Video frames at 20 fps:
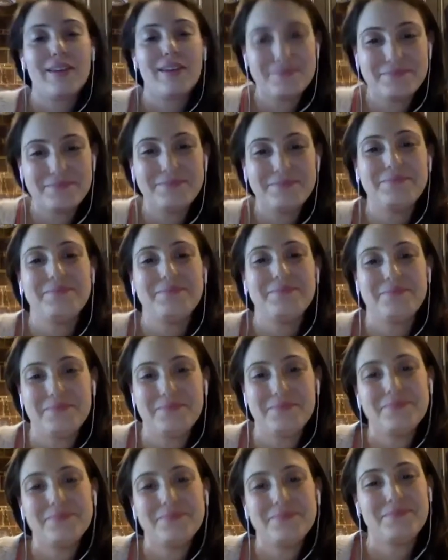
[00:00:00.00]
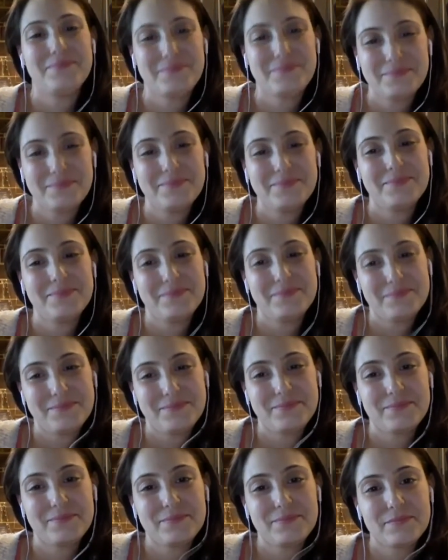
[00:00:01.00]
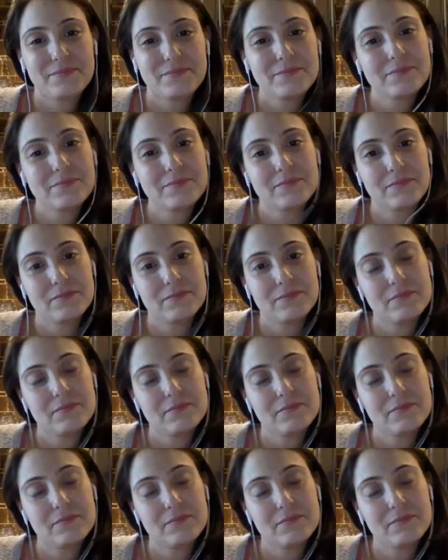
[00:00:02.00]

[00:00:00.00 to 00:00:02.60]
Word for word: was excellent can you tell us what some of your favorite